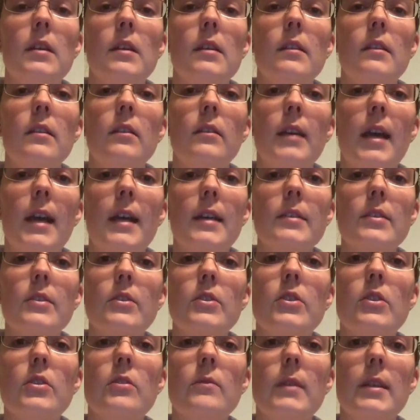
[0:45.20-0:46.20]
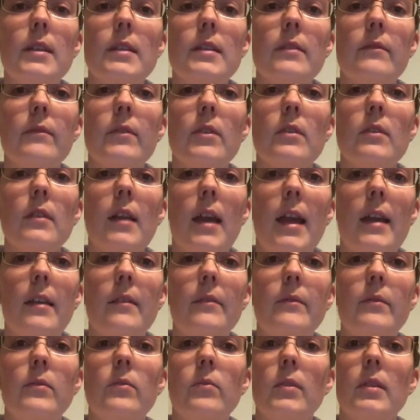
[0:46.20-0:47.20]
The last 2 weeks of her
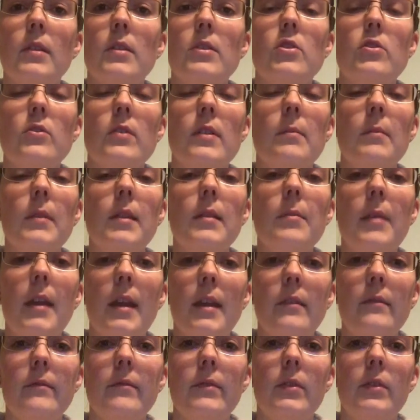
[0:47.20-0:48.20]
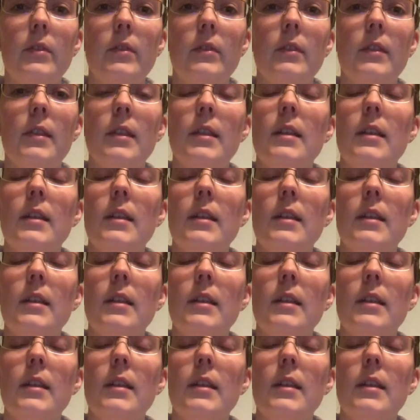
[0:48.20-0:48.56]
life were extremely painful,